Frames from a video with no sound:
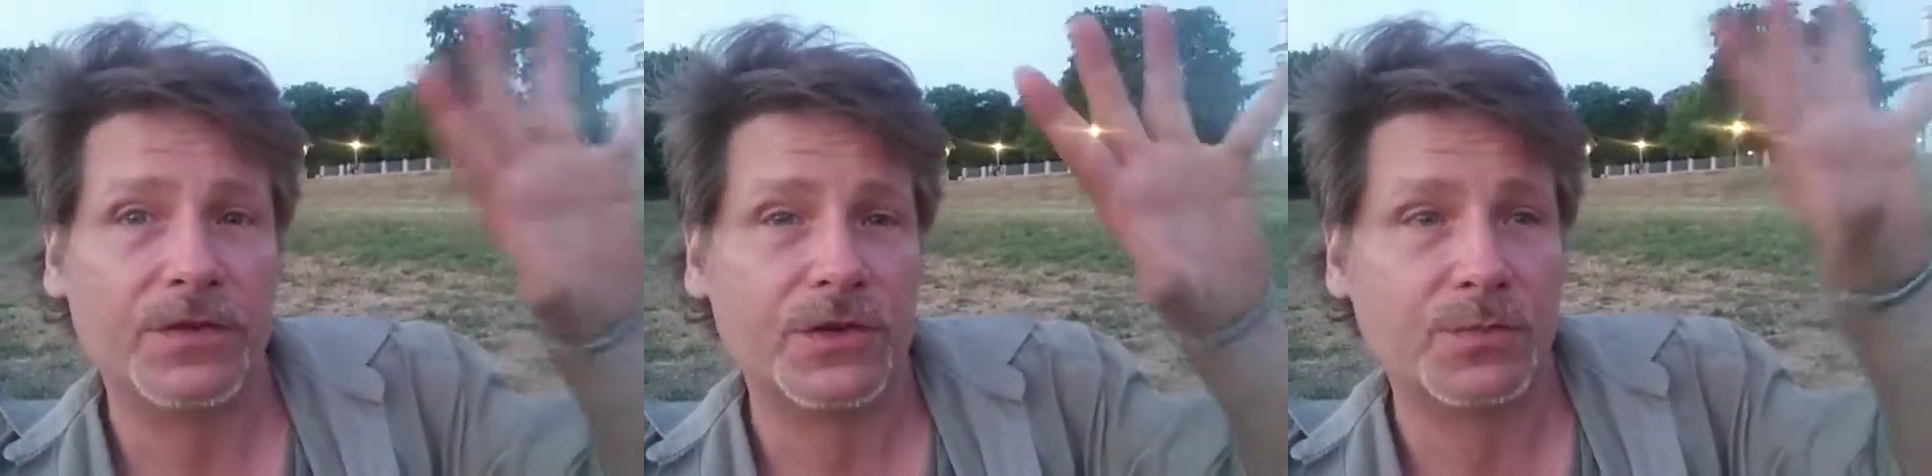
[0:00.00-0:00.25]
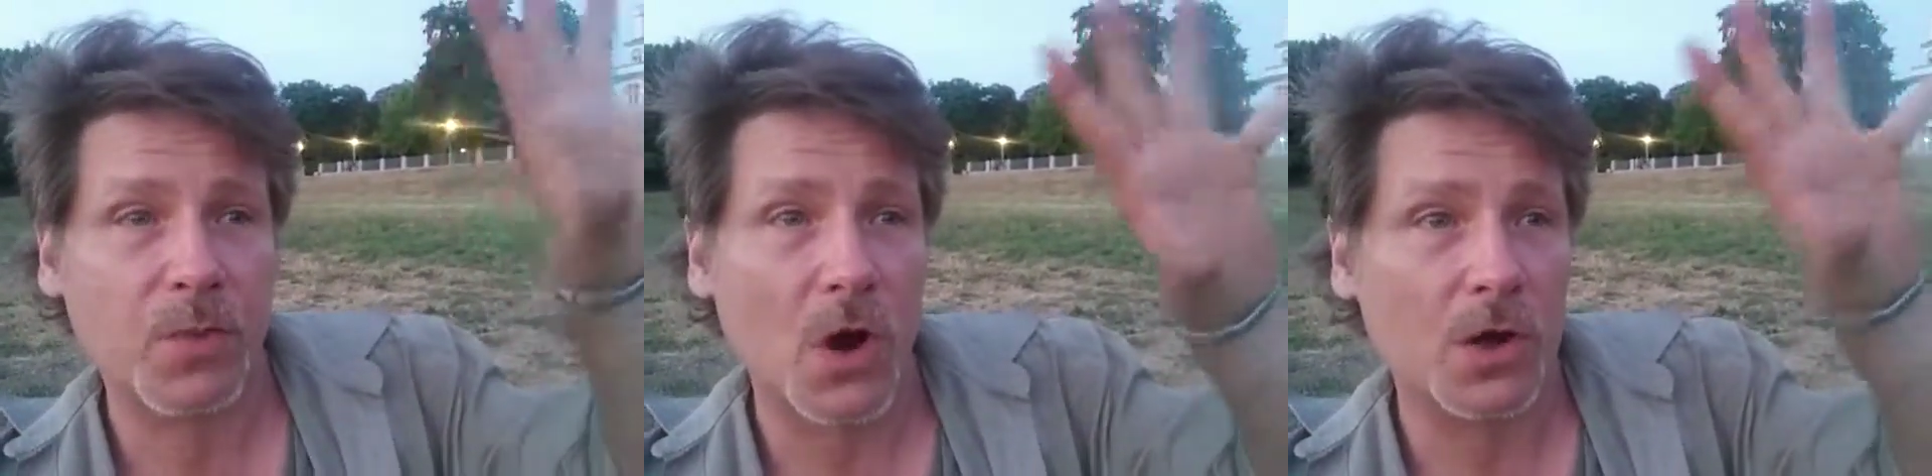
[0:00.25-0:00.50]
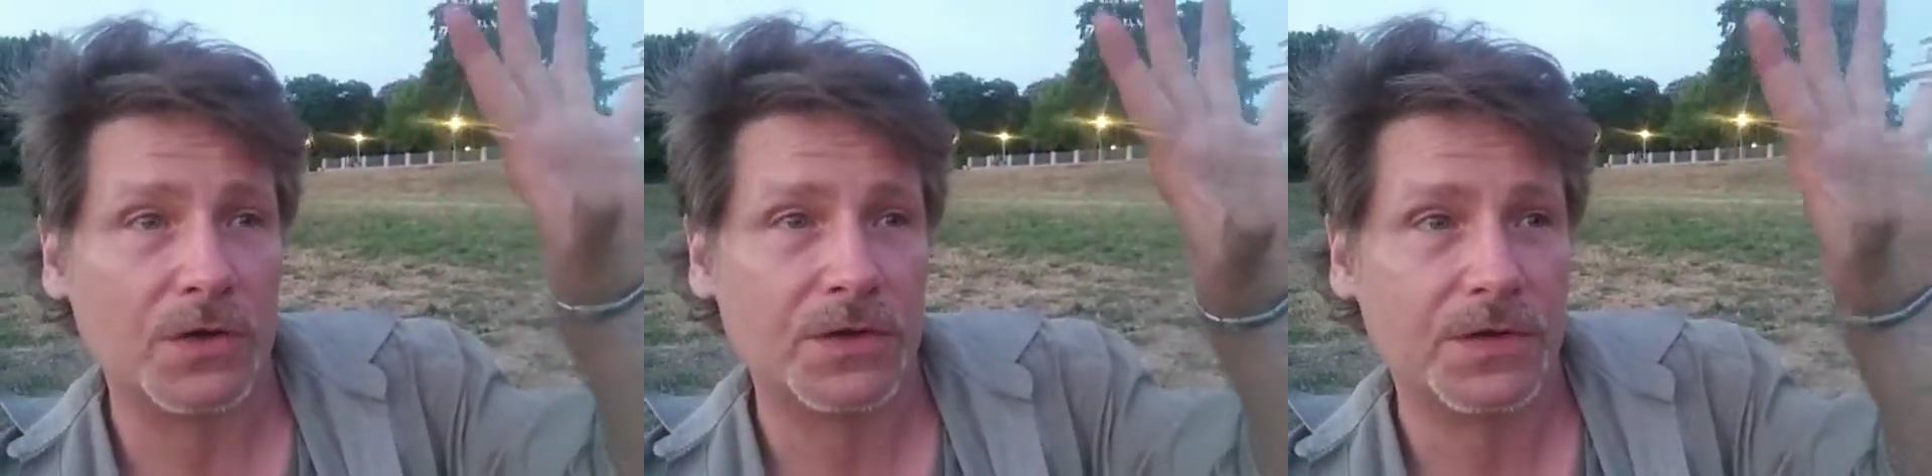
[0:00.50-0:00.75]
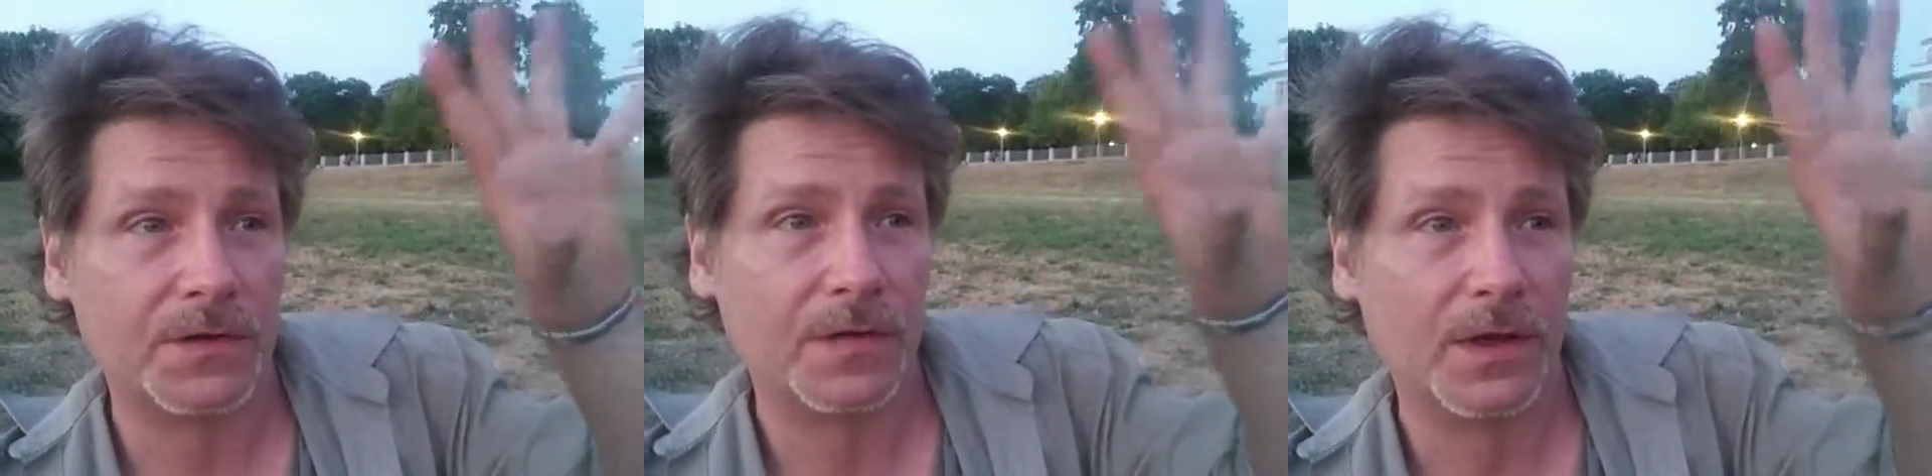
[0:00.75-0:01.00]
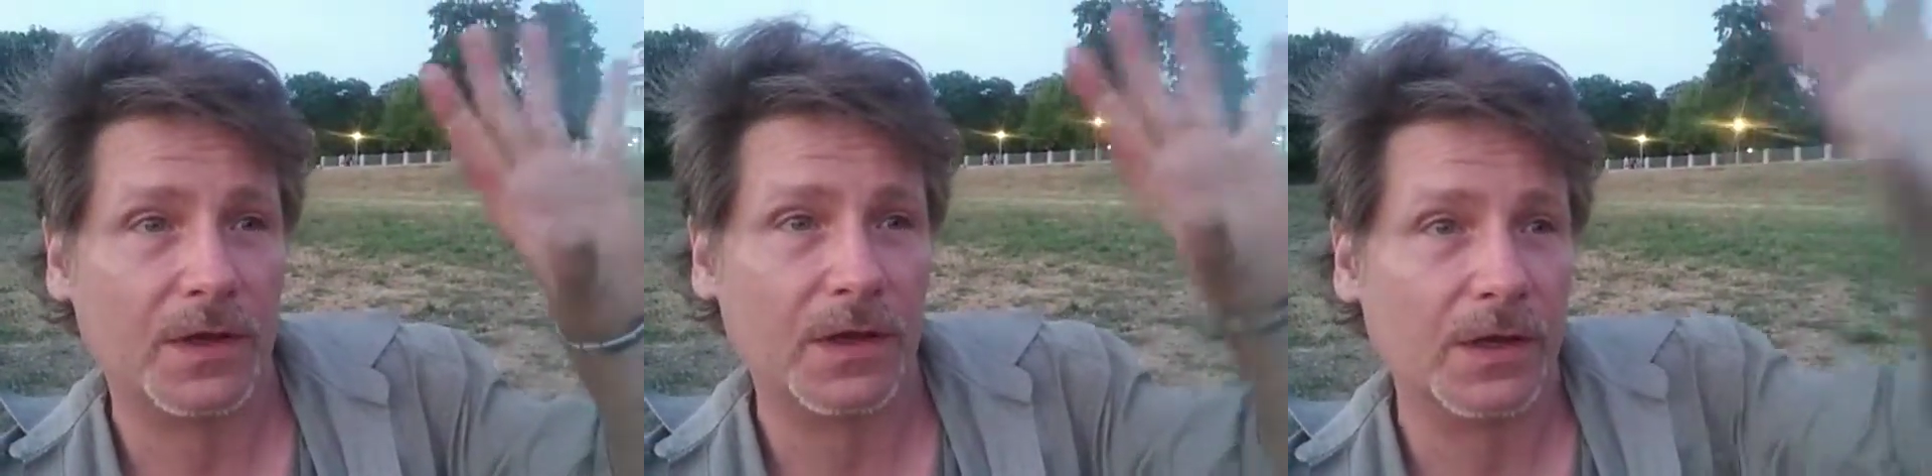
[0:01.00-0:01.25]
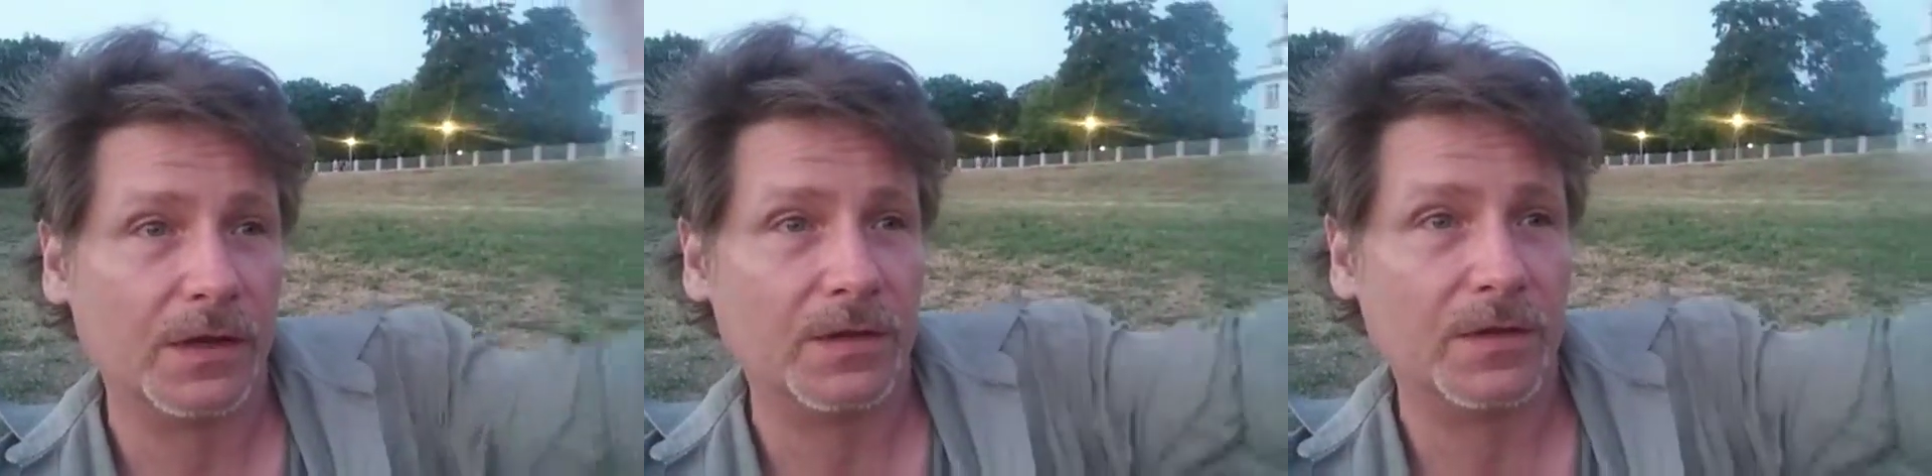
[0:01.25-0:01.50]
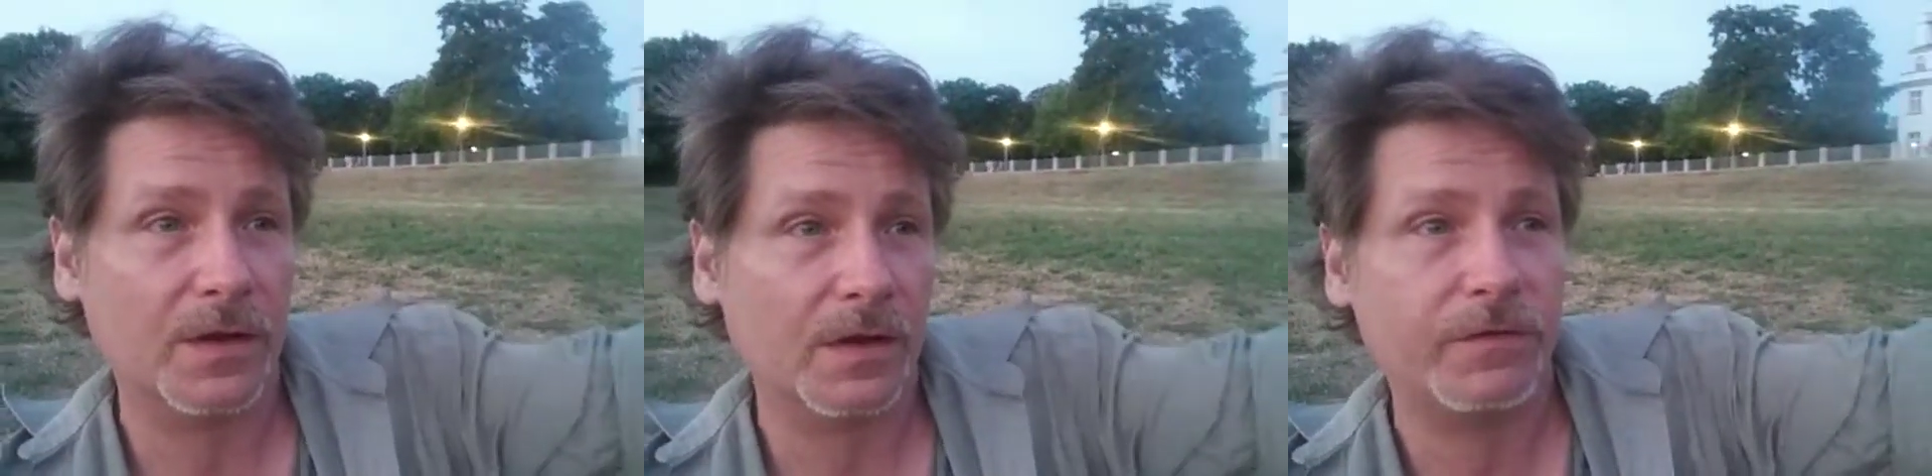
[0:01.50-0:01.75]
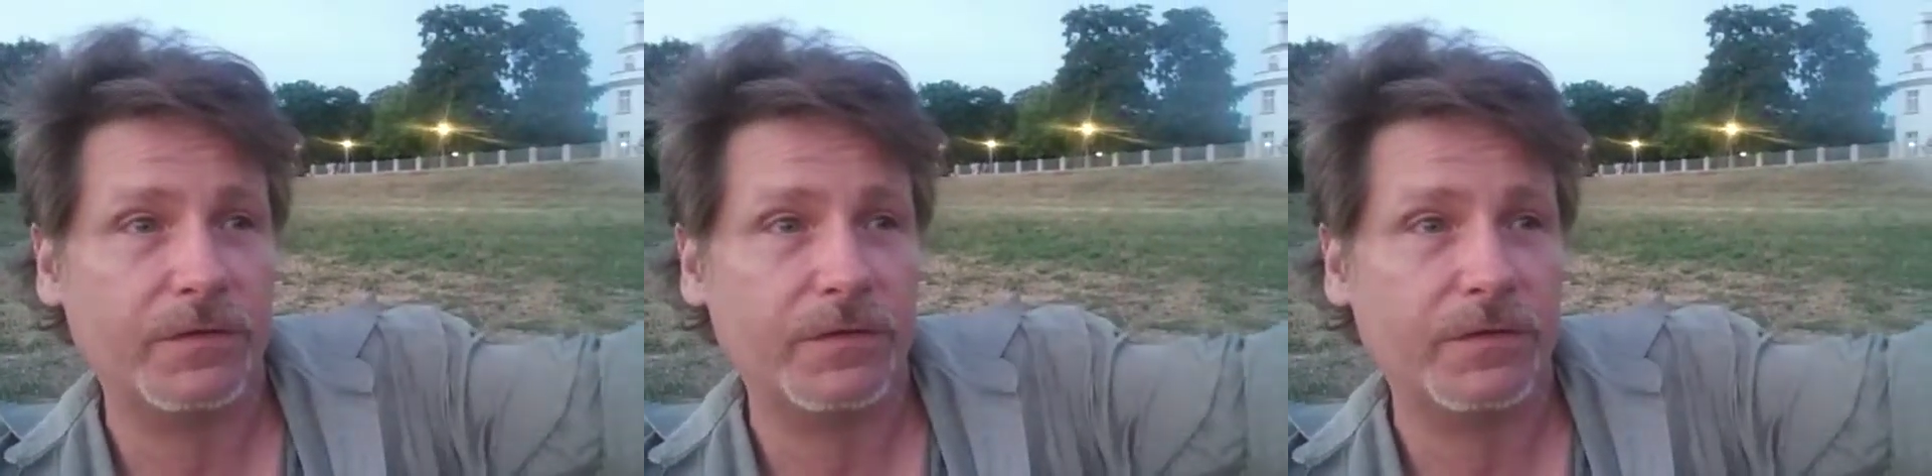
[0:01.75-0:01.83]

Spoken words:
sparse. The